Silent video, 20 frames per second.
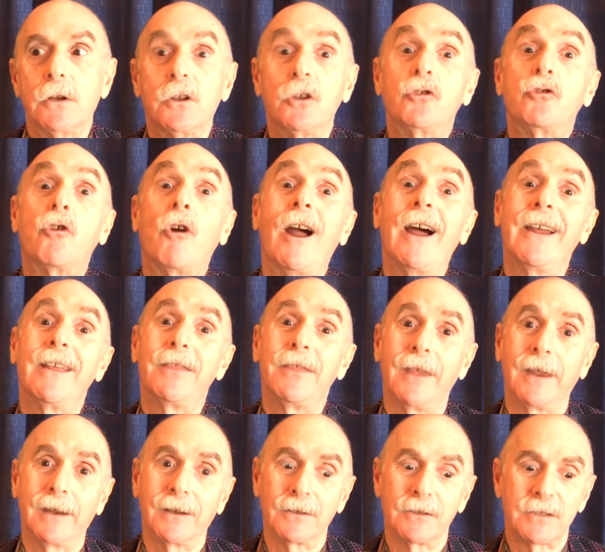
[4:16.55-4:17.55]
to try
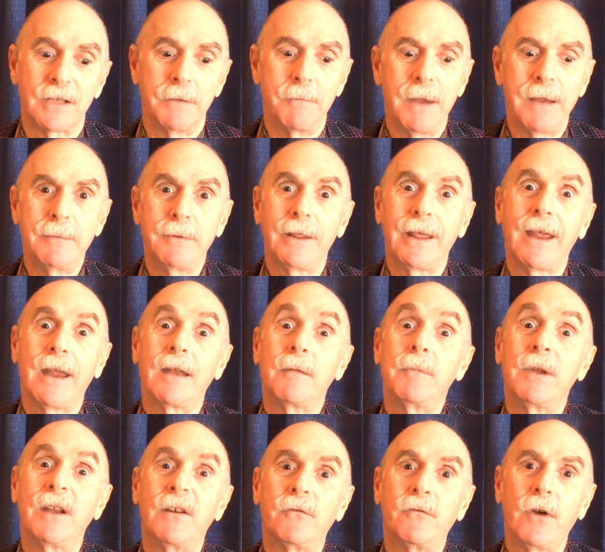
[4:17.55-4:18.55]
things that maybe they had
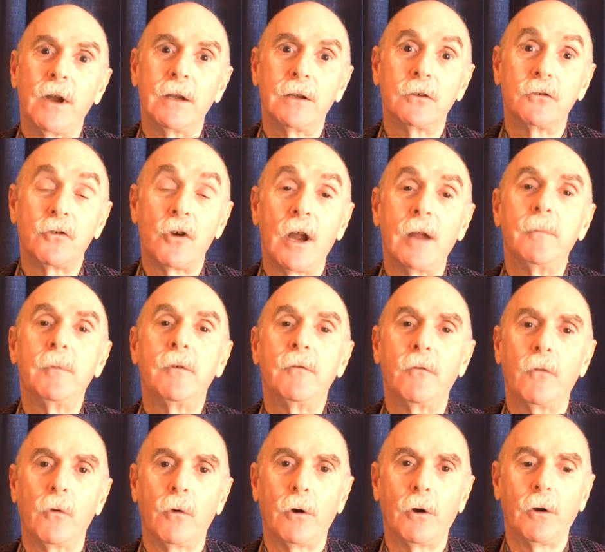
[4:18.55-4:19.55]
been afraid to try sure.
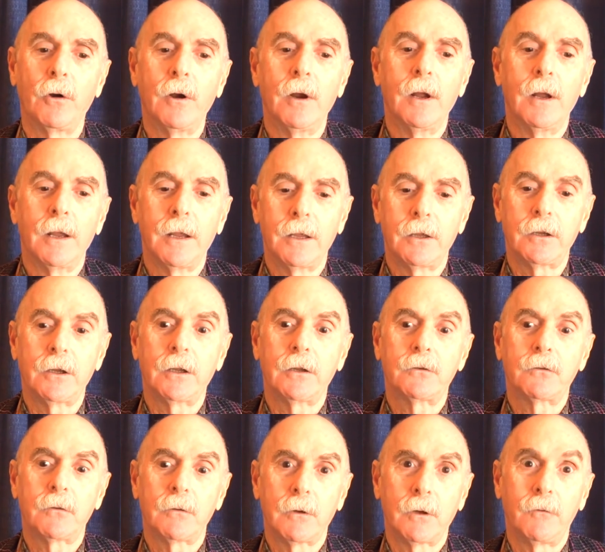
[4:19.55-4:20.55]
before. It,
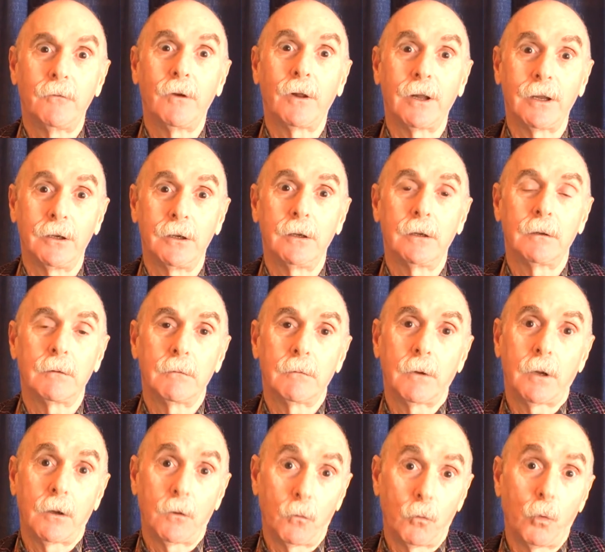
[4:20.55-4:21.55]
it, it really
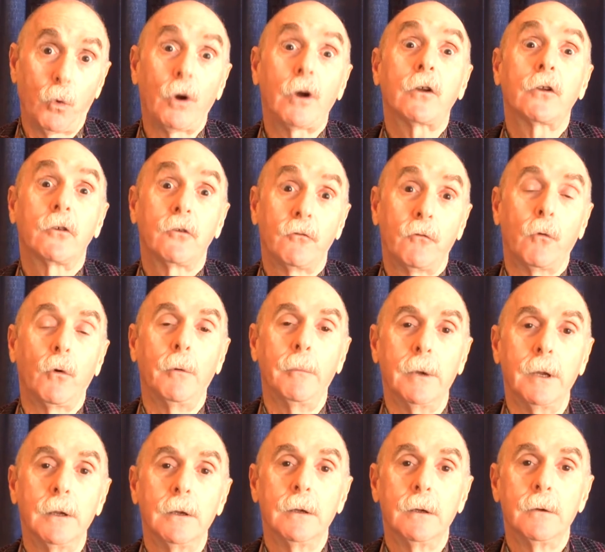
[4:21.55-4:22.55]
it works for me.
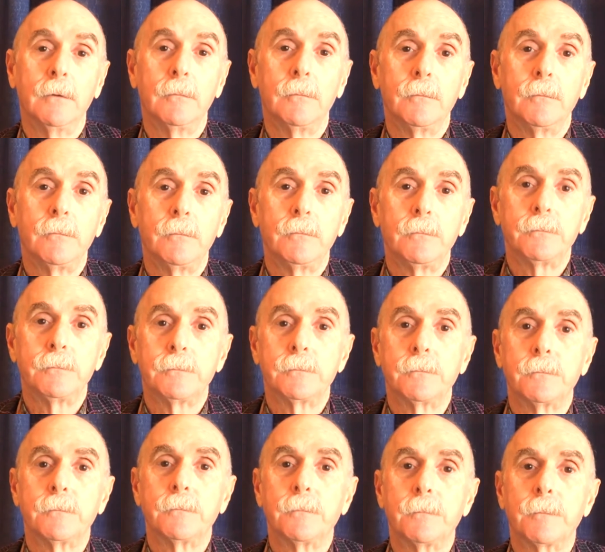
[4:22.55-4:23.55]
But you're willing to
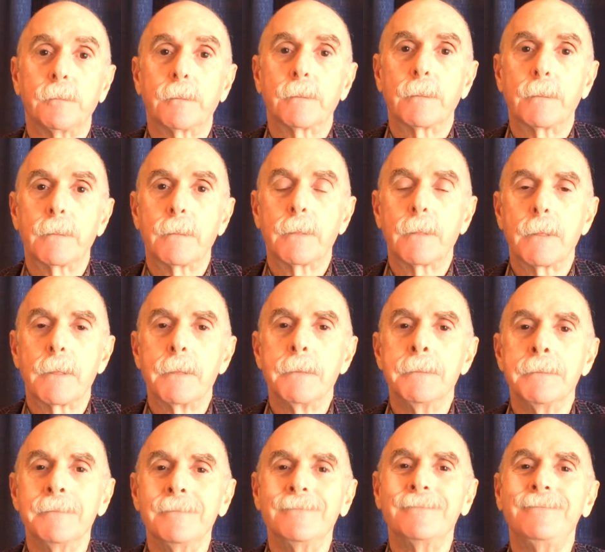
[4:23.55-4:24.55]
model that
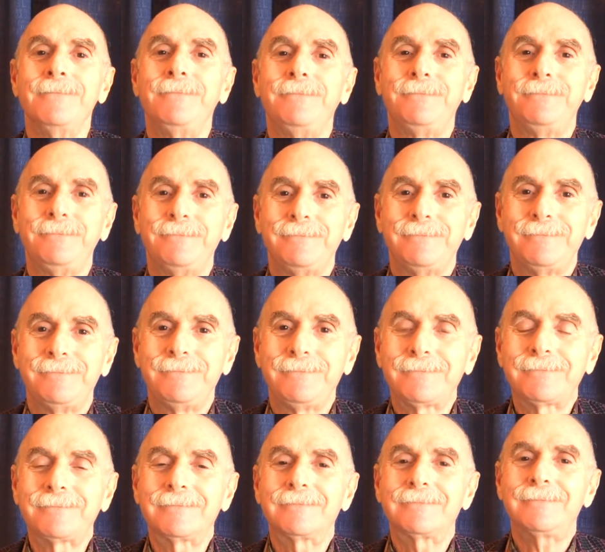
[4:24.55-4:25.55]
through your teaching
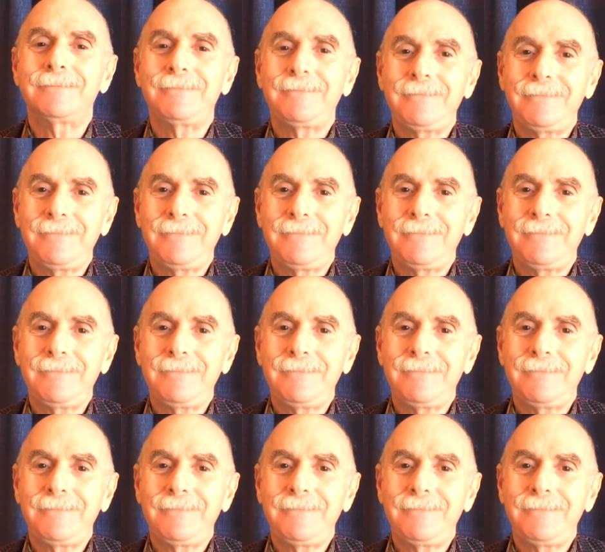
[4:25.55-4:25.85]
behaviors?